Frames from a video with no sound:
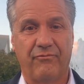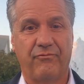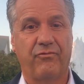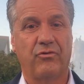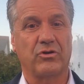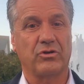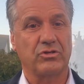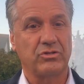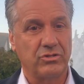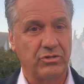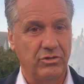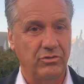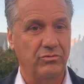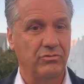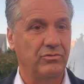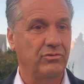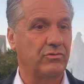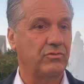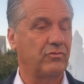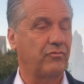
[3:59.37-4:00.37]
for
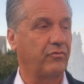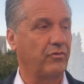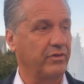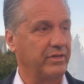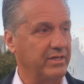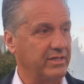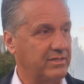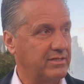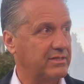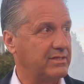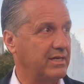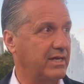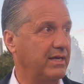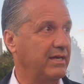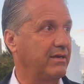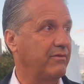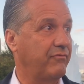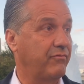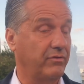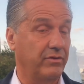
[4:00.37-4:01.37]
students, for this
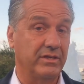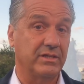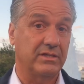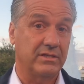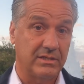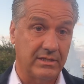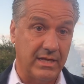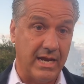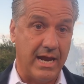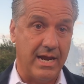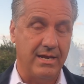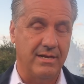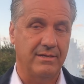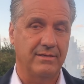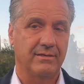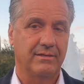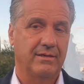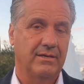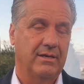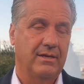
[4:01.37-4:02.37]
city, for this state,
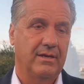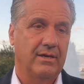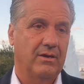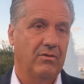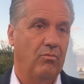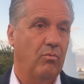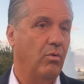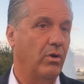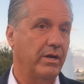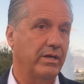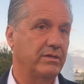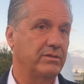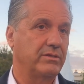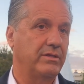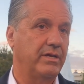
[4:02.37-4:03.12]
what it's